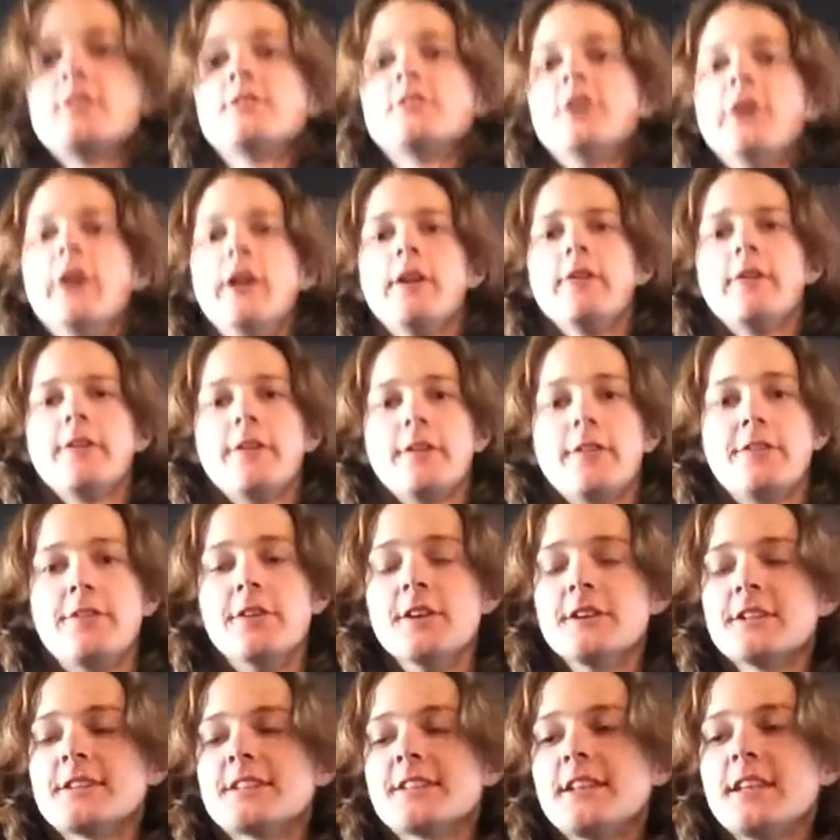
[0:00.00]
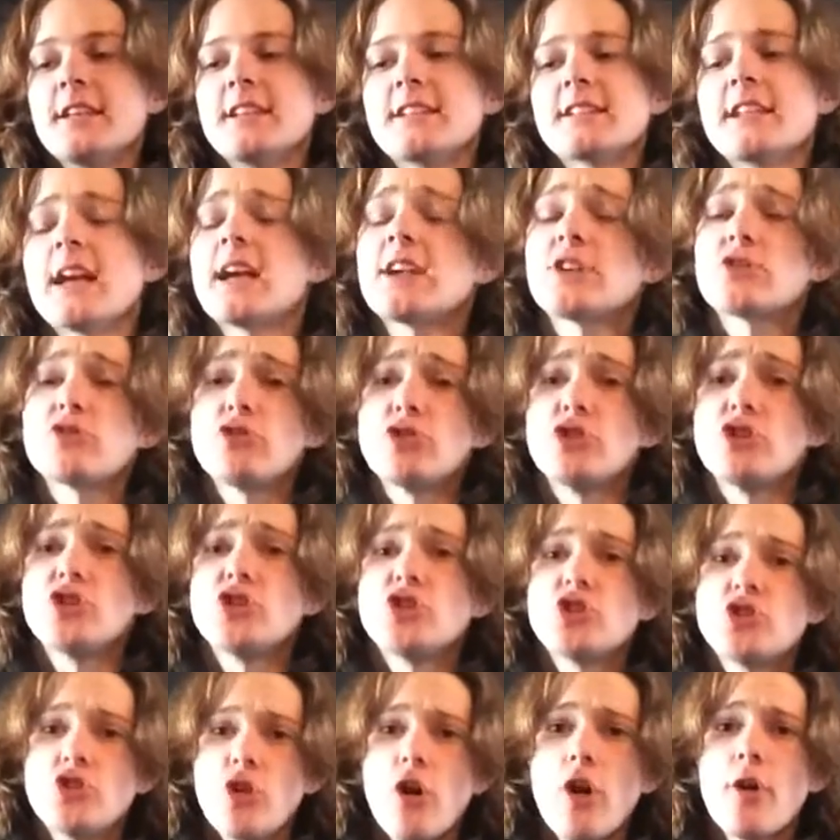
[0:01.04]
So anyway, this thing is actually
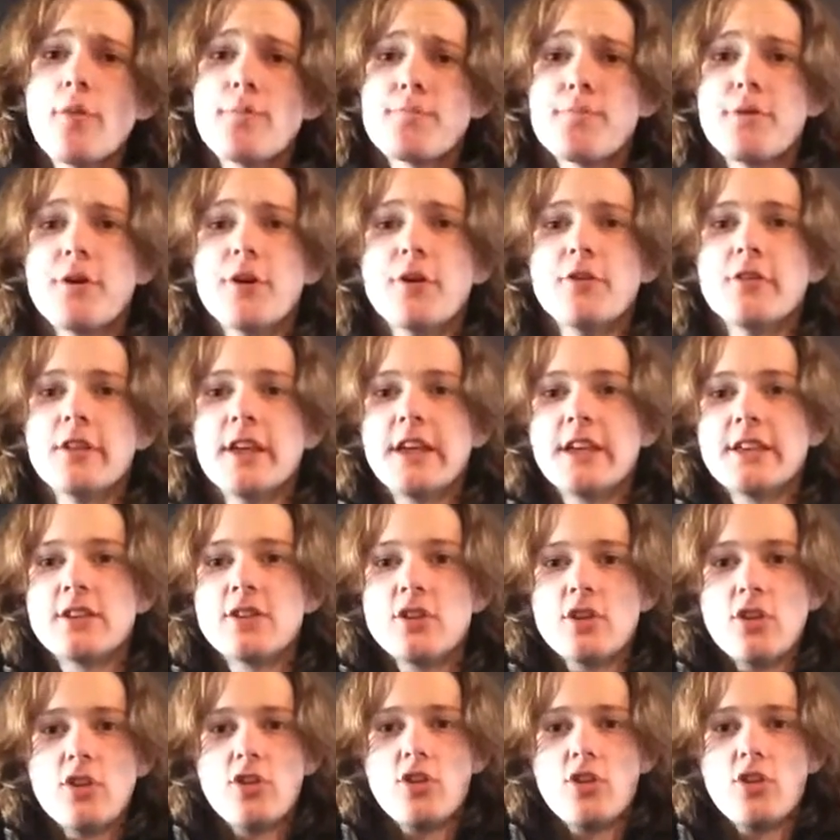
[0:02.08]
sharp though.